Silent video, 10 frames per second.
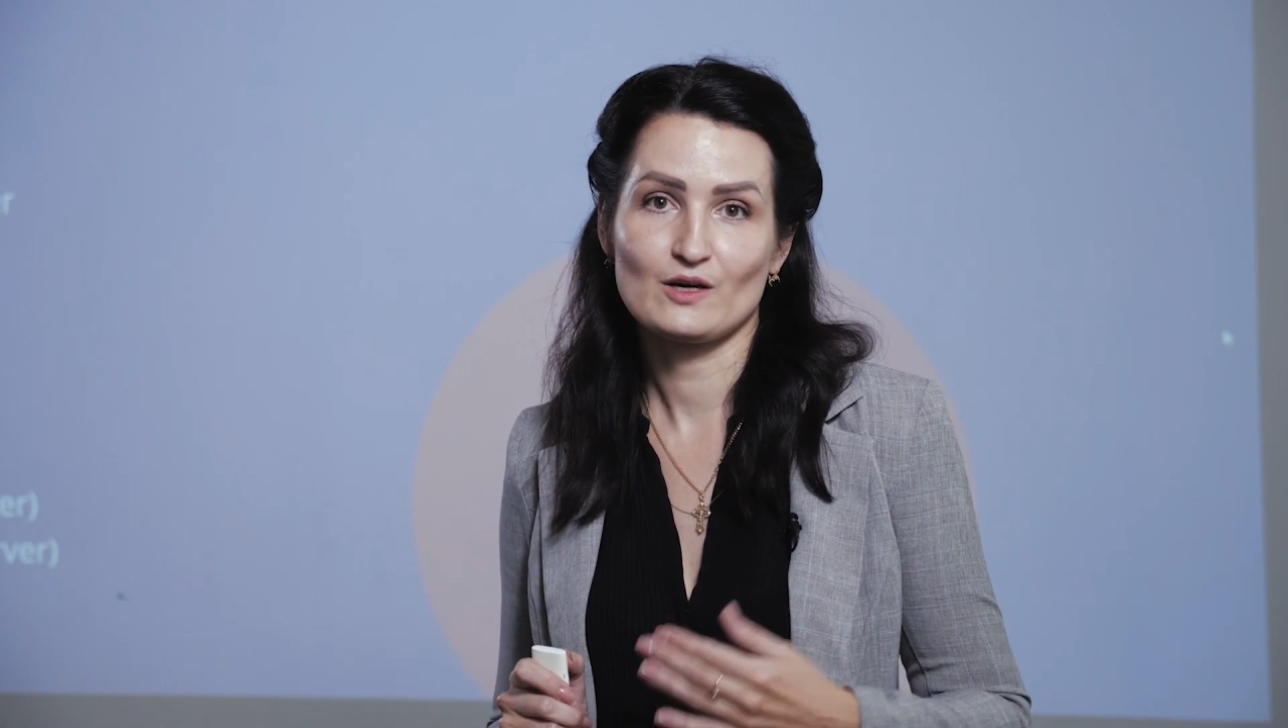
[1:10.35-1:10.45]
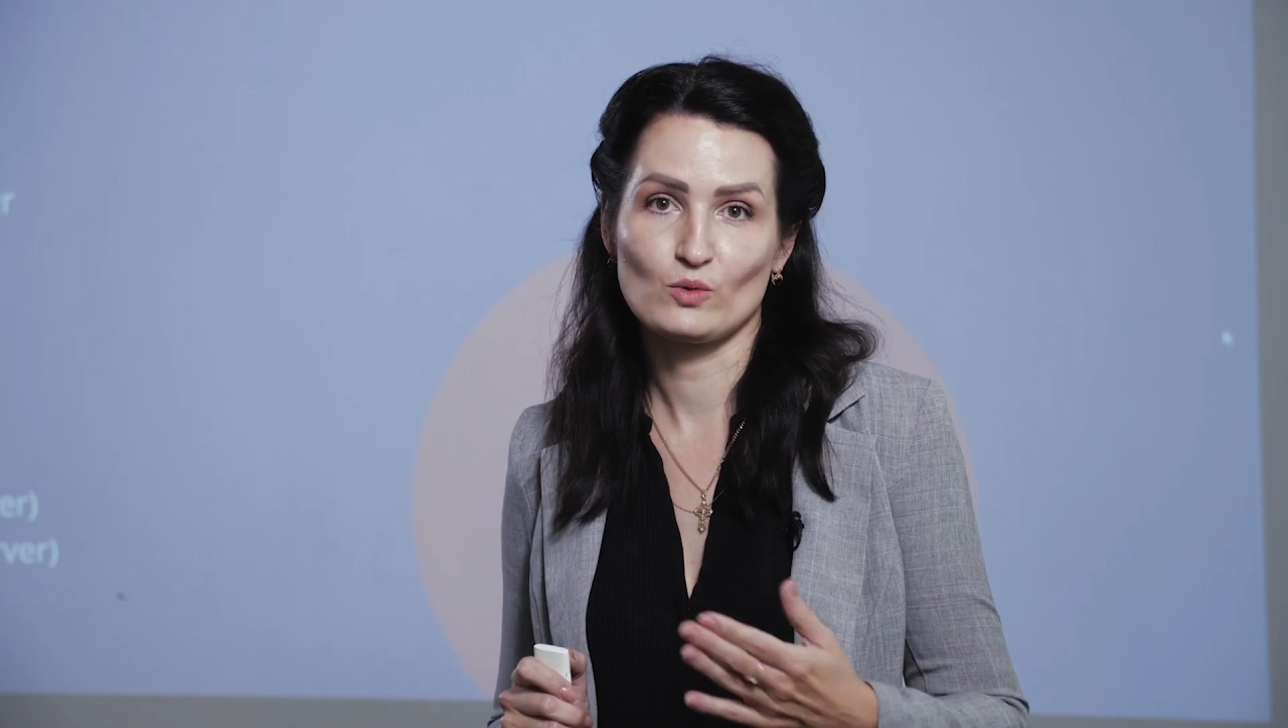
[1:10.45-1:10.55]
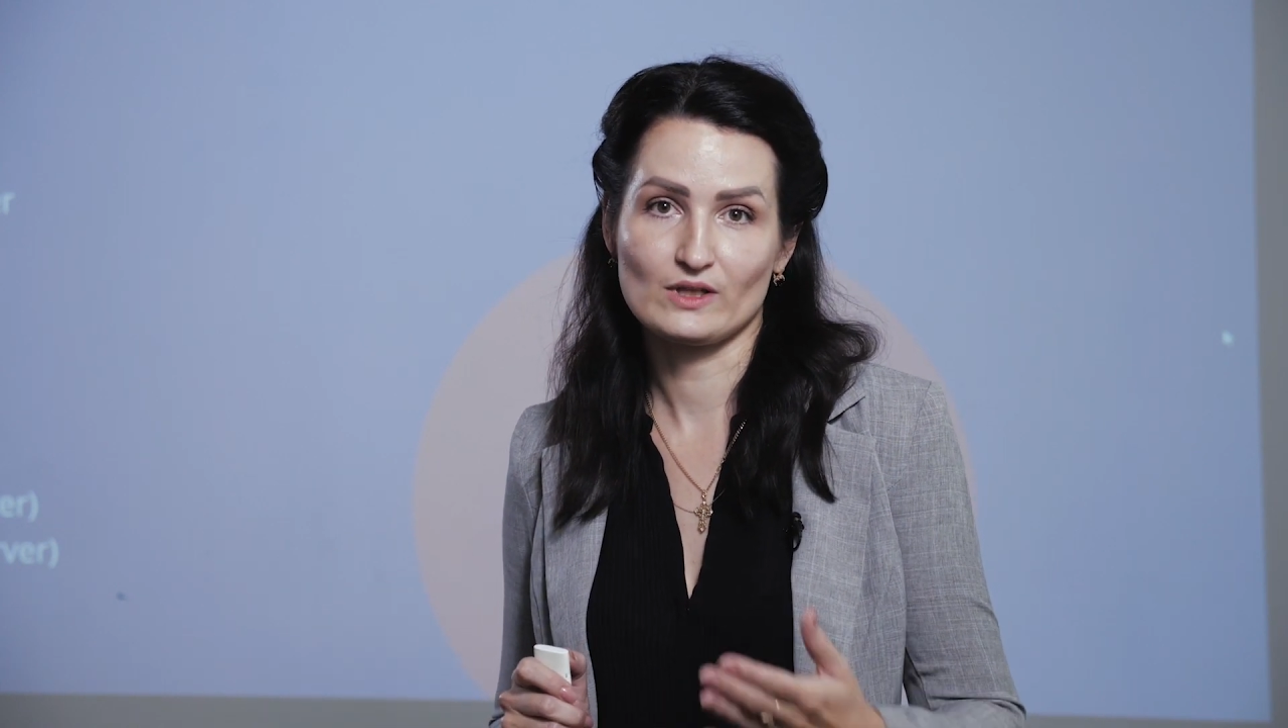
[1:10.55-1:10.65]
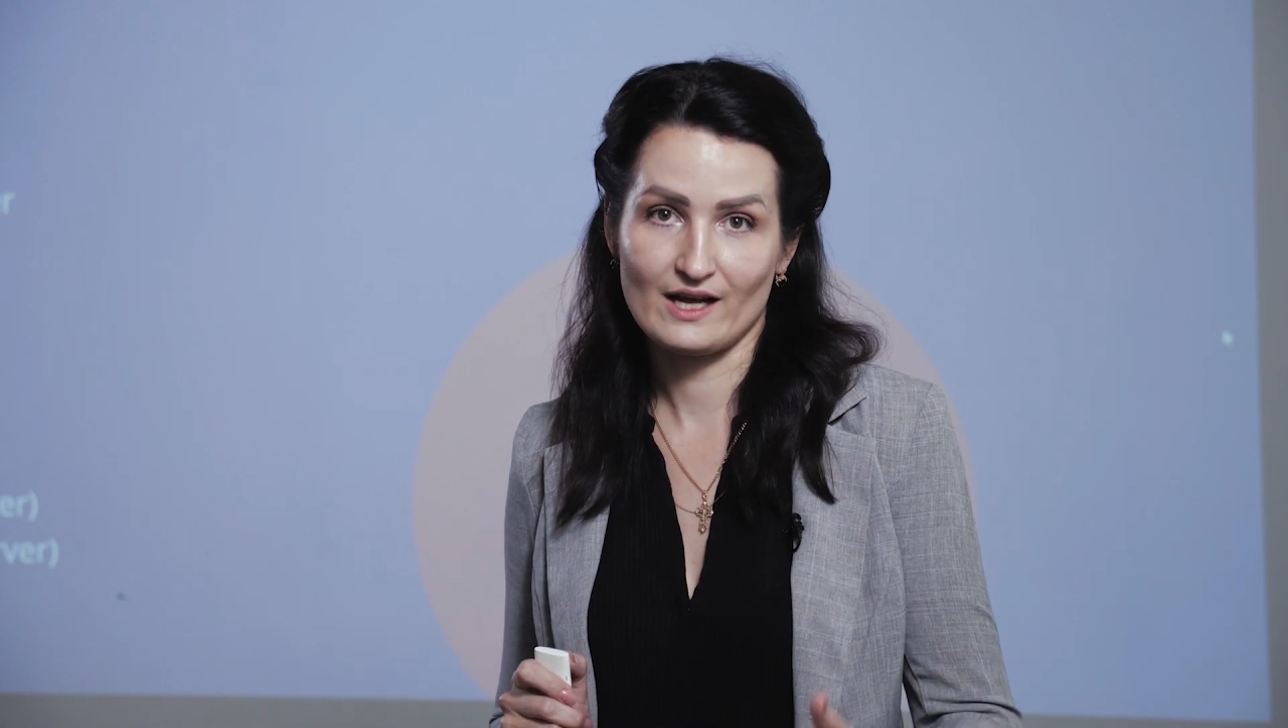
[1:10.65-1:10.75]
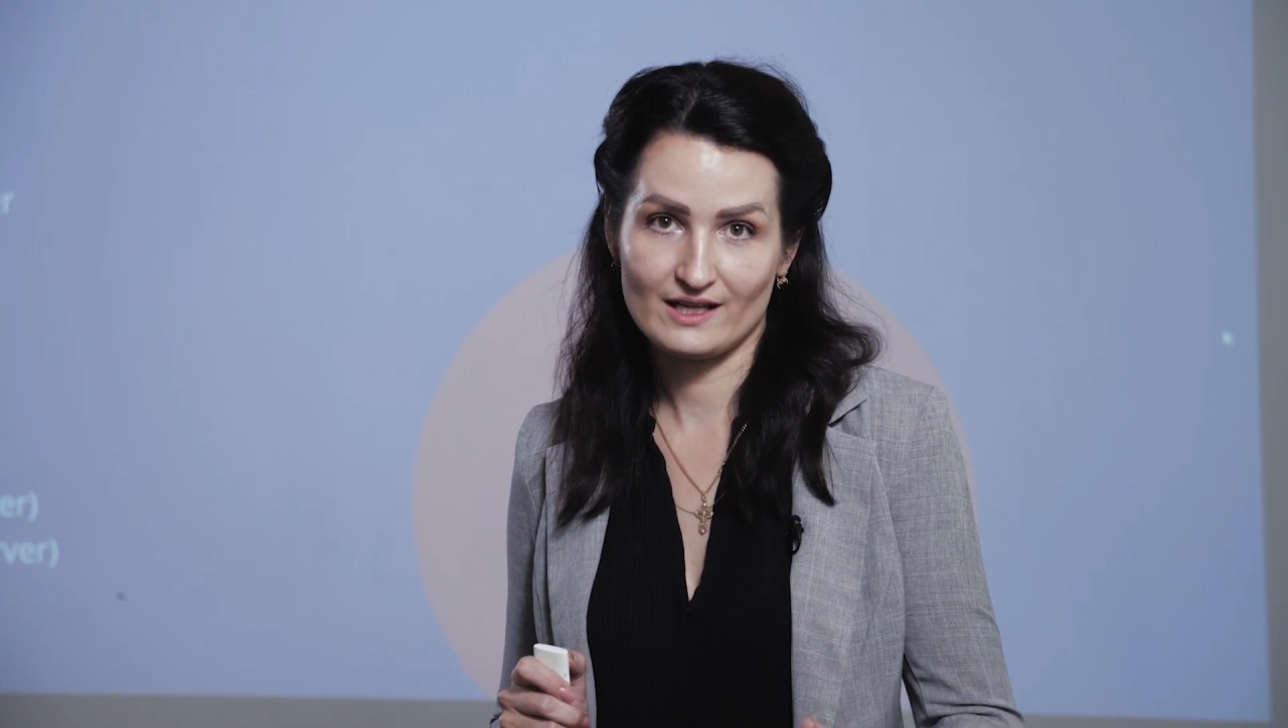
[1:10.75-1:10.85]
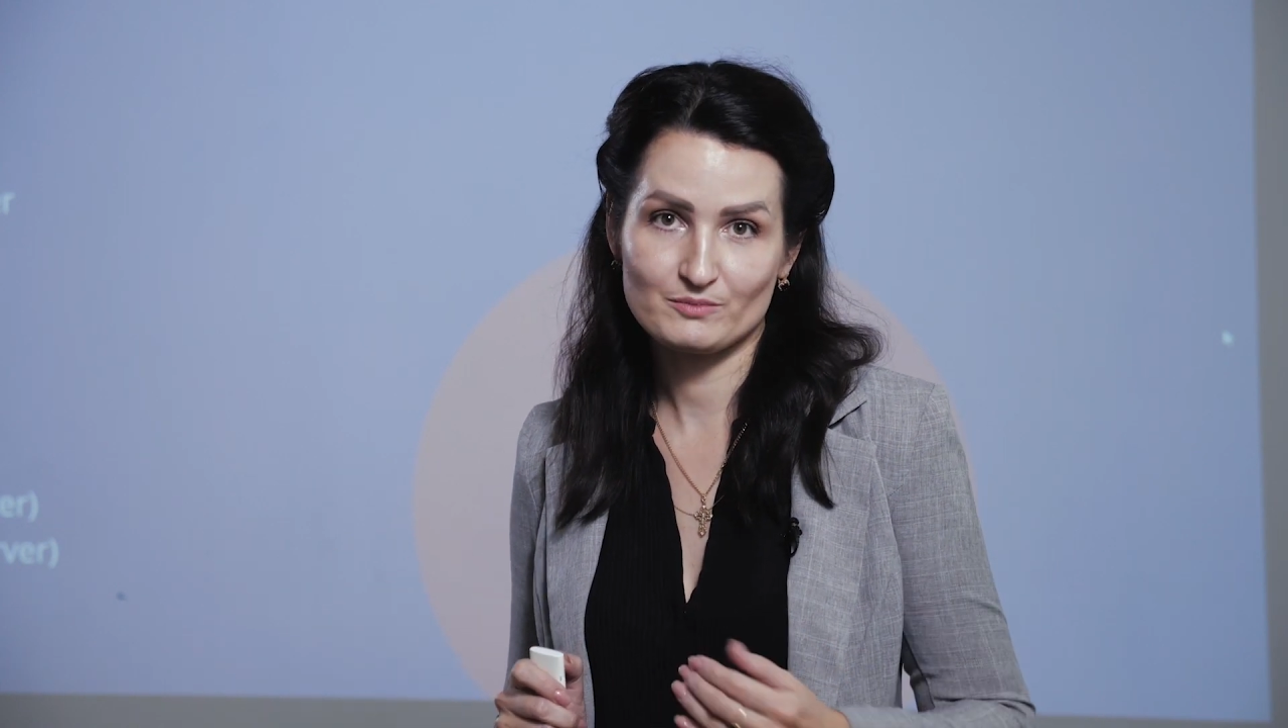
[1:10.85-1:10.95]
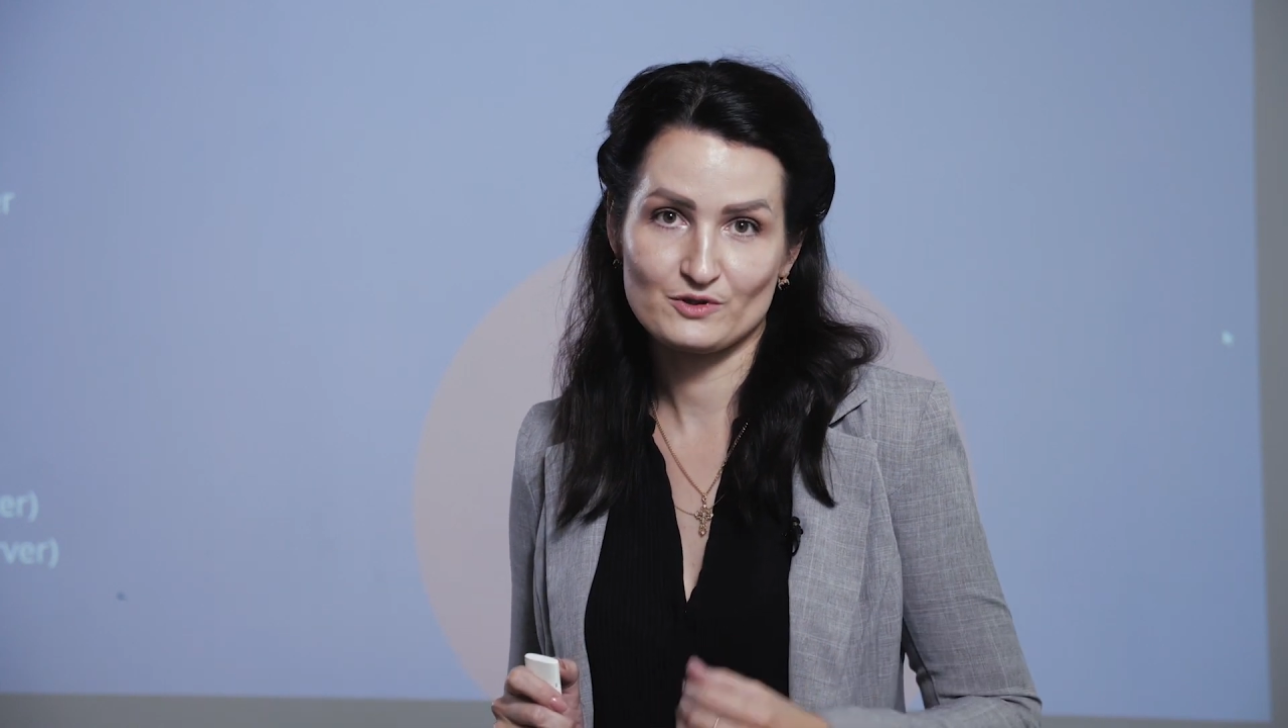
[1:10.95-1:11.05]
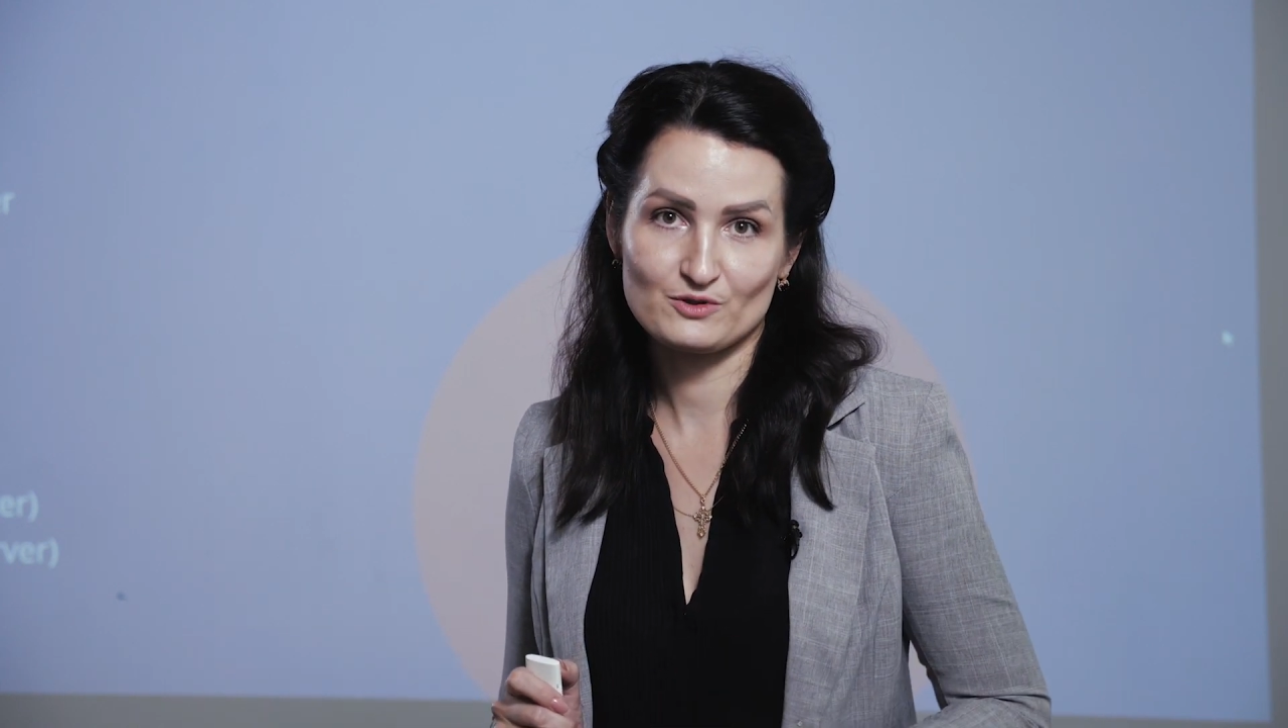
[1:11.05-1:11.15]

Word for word: will help